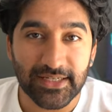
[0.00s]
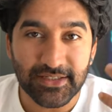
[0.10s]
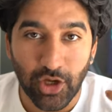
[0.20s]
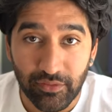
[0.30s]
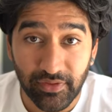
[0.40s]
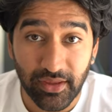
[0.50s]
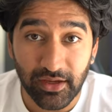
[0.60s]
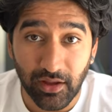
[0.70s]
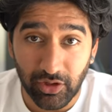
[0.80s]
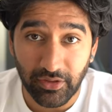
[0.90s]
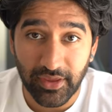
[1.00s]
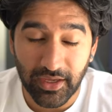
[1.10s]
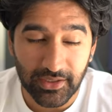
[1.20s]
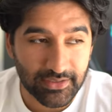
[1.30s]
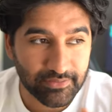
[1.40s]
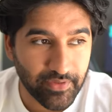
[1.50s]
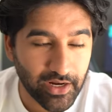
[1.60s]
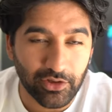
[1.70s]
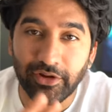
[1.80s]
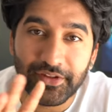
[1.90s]
tend to overthink a lot of things, and
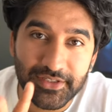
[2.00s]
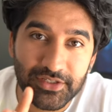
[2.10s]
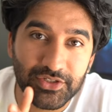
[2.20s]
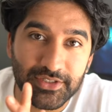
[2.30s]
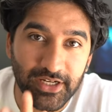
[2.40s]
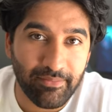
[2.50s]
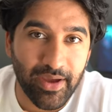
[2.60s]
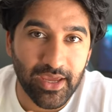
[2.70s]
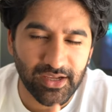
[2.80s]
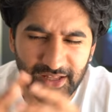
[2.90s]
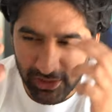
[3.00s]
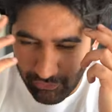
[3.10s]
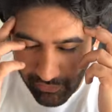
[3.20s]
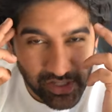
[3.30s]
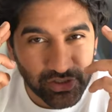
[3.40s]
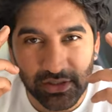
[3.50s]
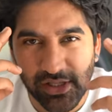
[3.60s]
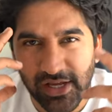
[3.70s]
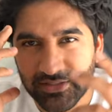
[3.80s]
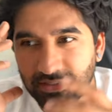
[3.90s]
a lot of the decisions that I make, I like
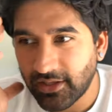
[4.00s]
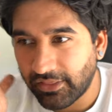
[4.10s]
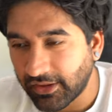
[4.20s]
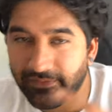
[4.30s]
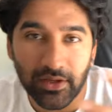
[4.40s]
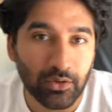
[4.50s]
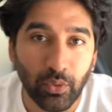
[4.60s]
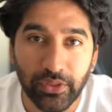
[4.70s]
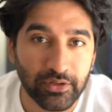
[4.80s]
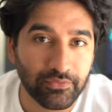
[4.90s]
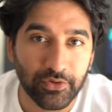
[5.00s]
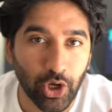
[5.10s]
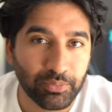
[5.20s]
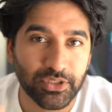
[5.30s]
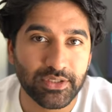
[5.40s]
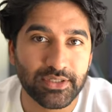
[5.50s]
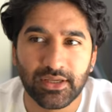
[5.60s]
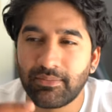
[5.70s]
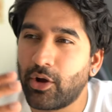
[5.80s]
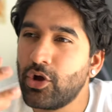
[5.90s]
rationalize it. I think about all the different options. I
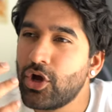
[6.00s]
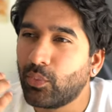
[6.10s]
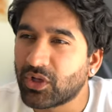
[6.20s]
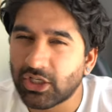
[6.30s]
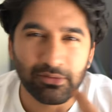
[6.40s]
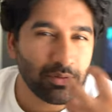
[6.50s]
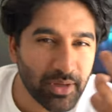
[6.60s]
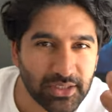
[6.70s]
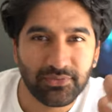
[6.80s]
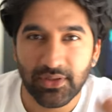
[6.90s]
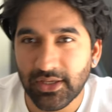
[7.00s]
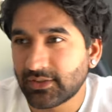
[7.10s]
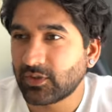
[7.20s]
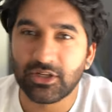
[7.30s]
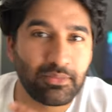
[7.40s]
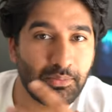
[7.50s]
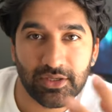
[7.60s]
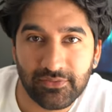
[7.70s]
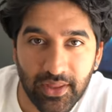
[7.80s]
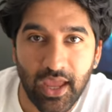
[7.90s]
think about what's going to be best for this, what's going to be
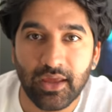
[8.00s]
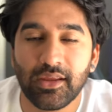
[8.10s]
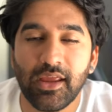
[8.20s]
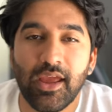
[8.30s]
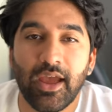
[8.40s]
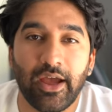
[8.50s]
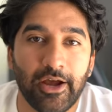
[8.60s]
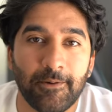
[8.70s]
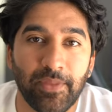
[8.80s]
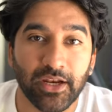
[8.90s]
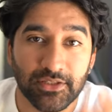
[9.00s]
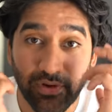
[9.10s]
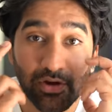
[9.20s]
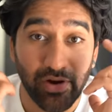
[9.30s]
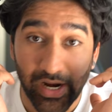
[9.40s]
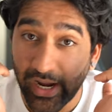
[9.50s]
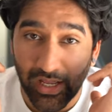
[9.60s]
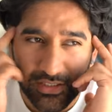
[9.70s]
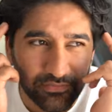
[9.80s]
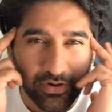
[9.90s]
best for that, um, and it's very, very,
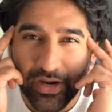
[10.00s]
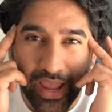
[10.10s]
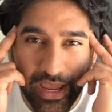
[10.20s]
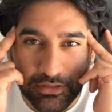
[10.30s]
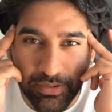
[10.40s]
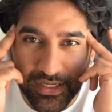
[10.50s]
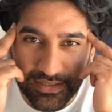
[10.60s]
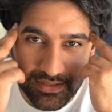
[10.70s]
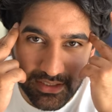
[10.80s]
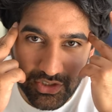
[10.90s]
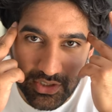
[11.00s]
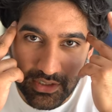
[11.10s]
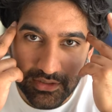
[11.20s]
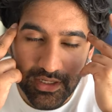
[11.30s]
it's a very head-based decision.